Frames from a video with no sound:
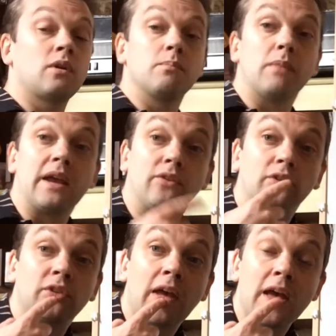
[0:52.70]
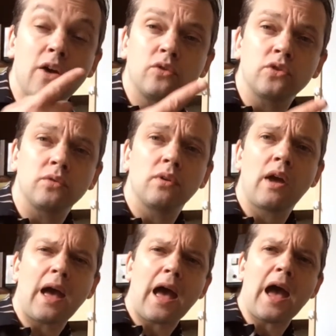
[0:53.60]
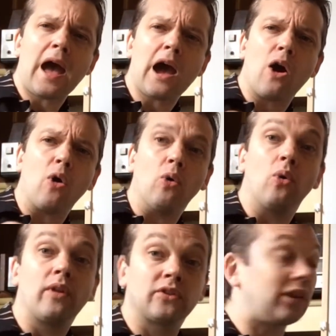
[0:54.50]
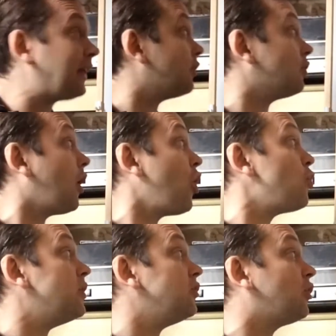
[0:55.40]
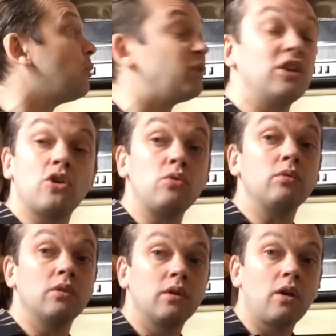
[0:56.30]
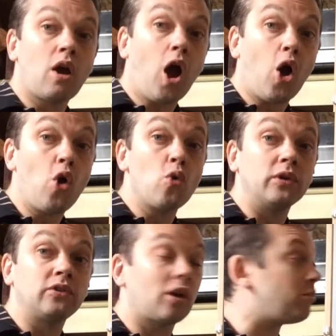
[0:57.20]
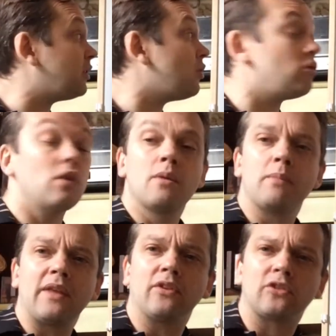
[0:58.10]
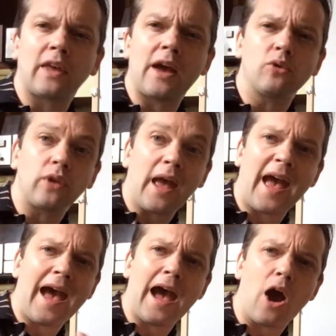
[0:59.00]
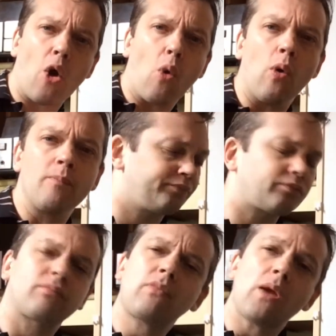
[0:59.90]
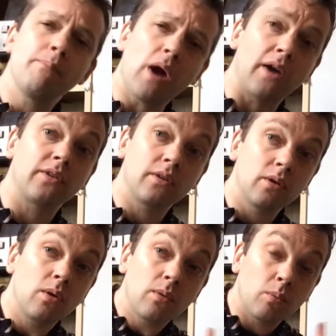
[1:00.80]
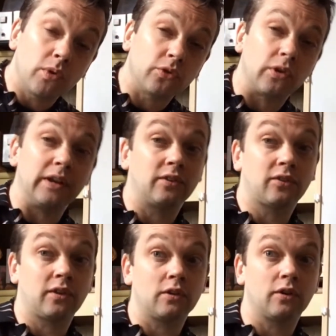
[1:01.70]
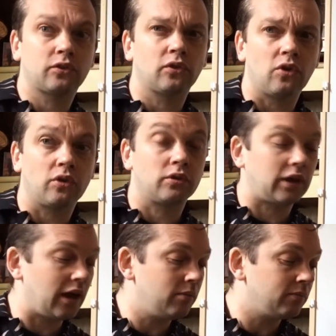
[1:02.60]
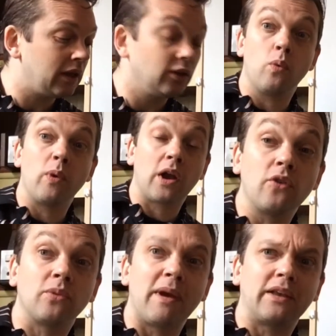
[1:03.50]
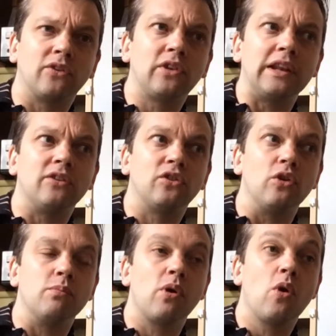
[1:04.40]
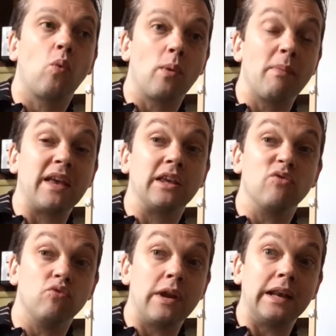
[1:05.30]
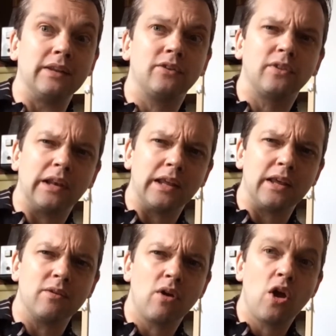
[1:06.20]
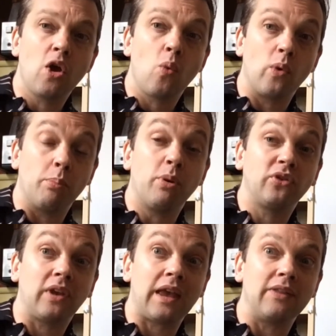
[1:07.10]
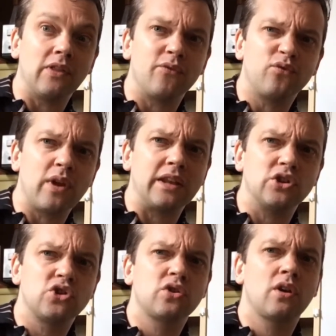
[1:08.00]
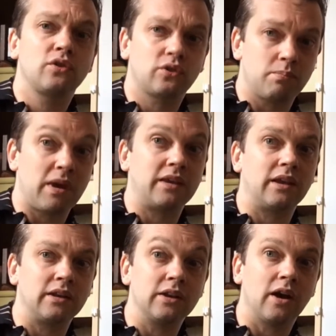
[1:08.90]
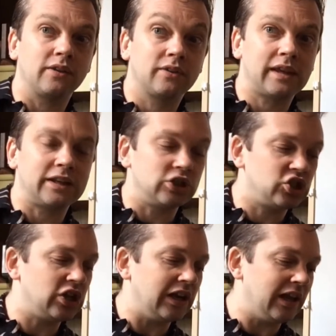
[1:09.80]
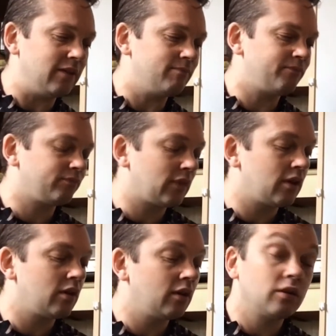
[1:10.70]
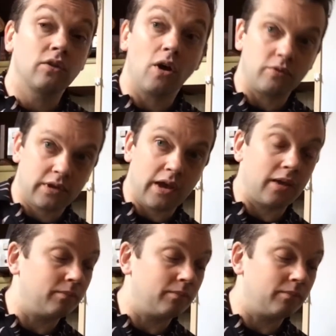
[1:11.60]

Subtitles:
make the sound ow. That's the letters O and W. O and W make the sound ow. But we also need to sing our song, okay? We're to make a silly soup. We'll make it really silly. We'll put it in the fridge to make it nice and chilly. Okay.